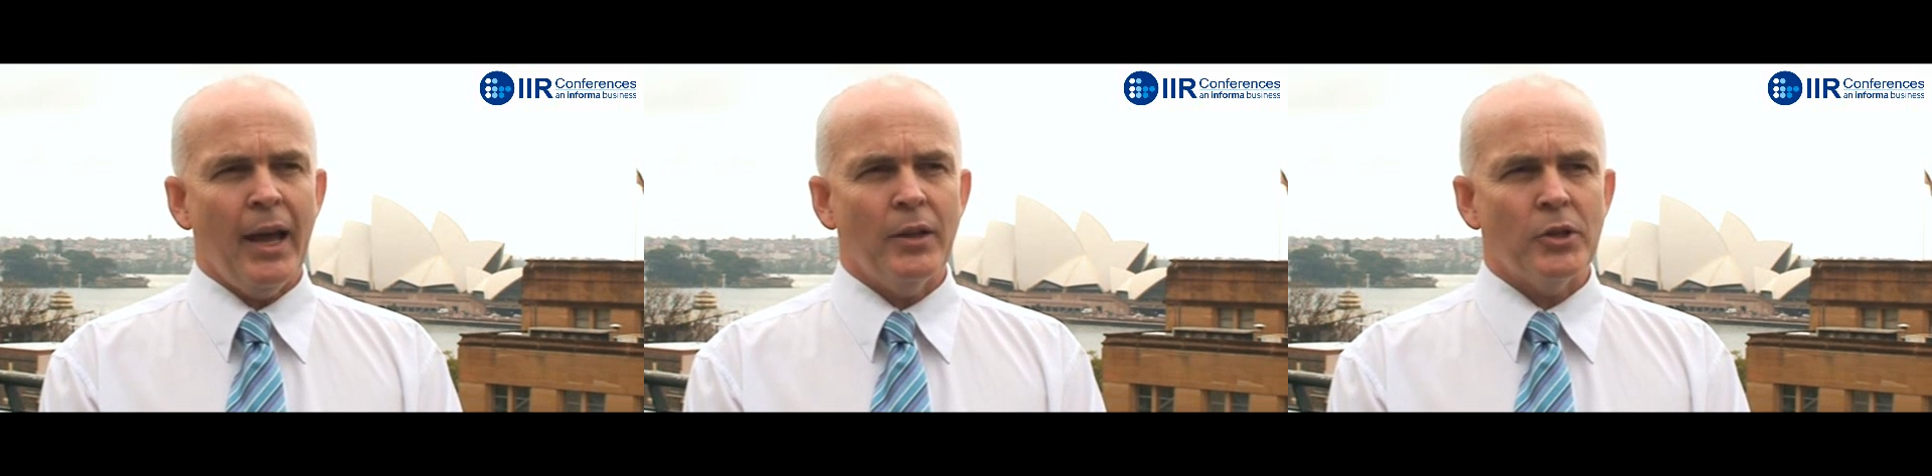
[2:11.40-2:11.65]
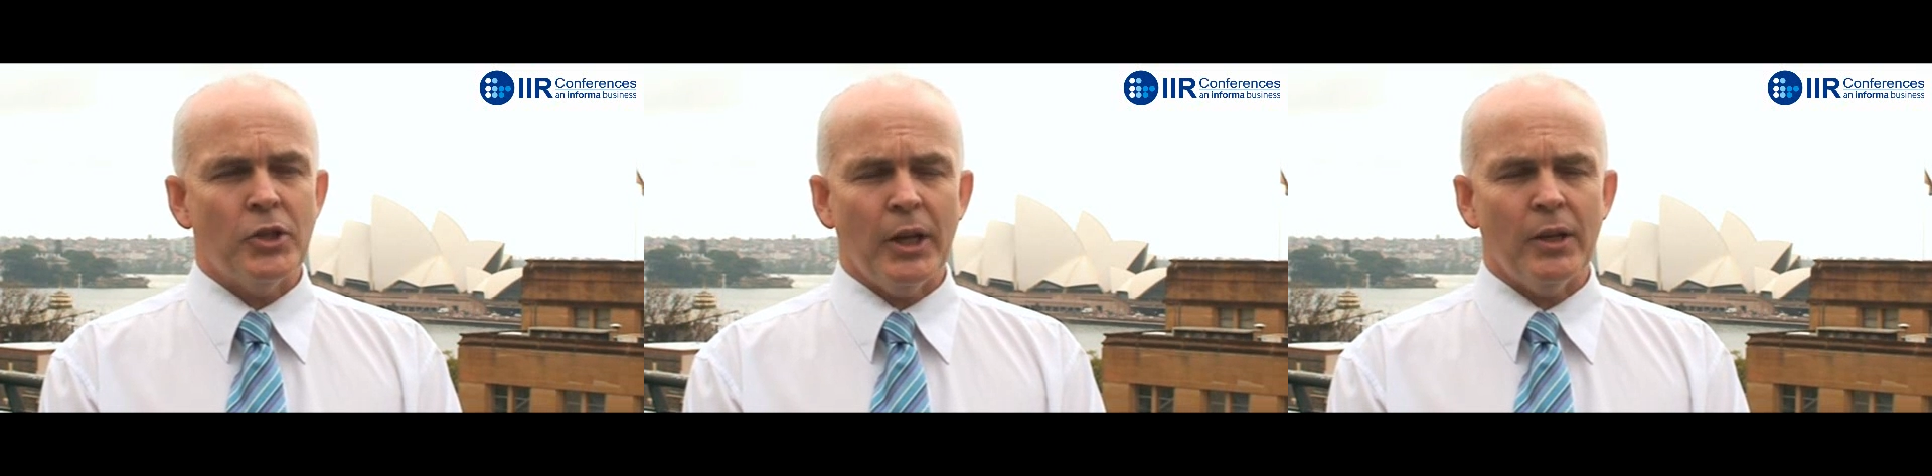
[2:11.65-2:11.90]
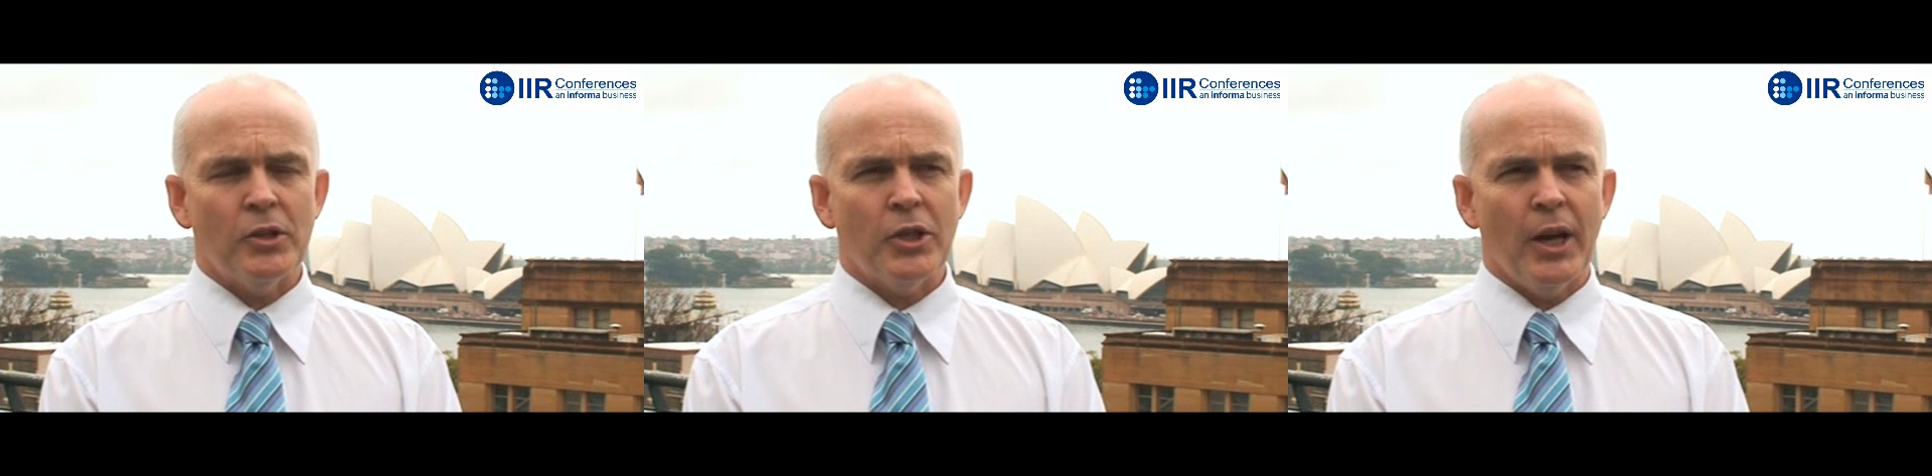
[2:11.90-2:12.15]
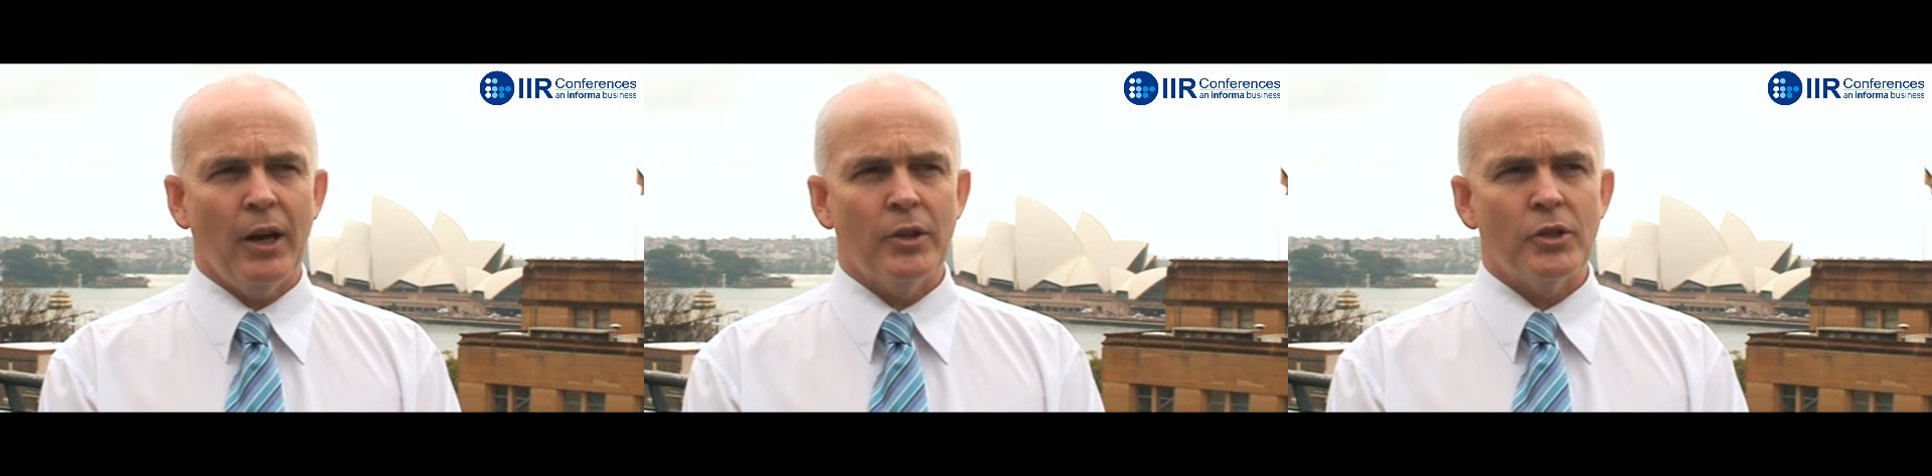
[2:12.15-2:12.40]
And the second
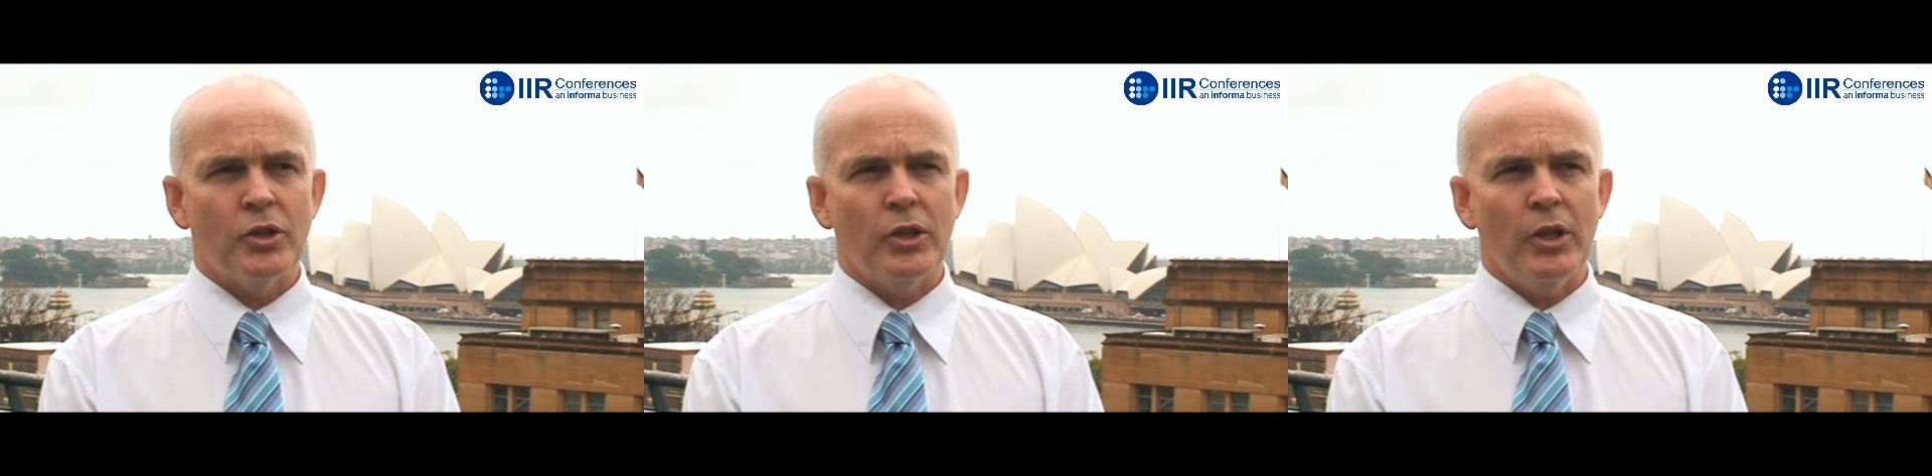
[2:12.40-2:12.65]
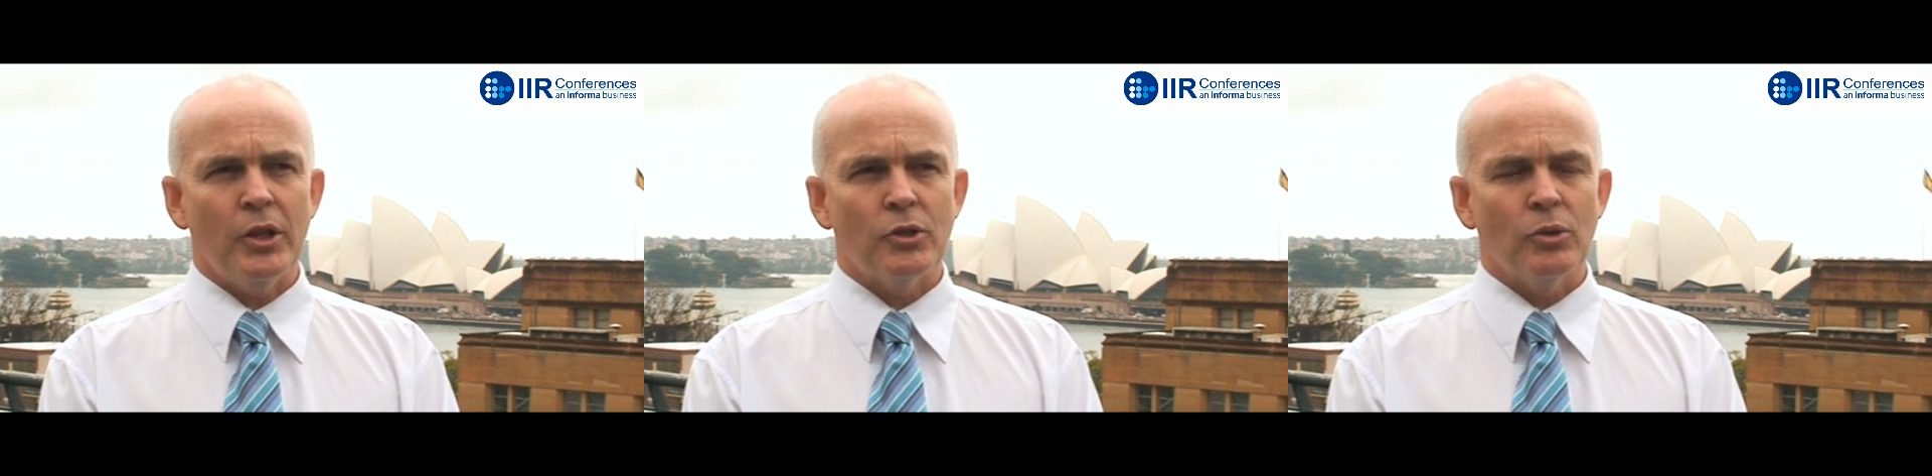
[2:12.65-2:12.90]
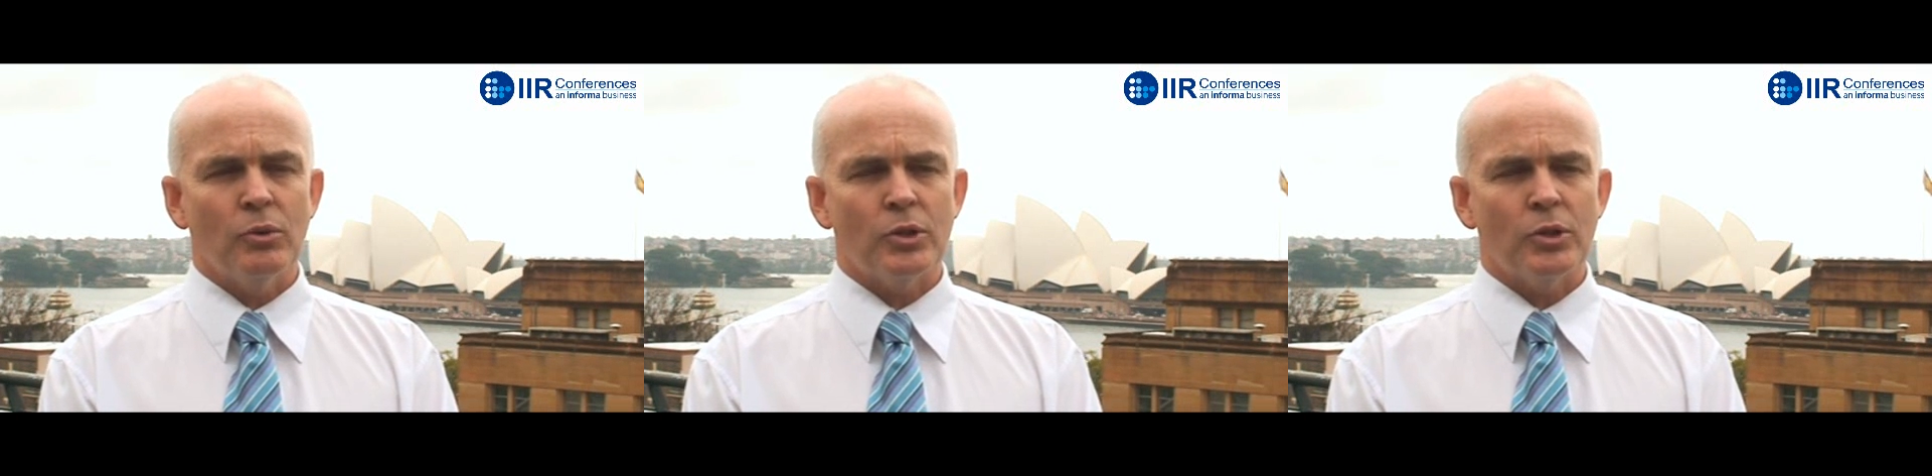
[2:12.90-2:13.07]
challenge is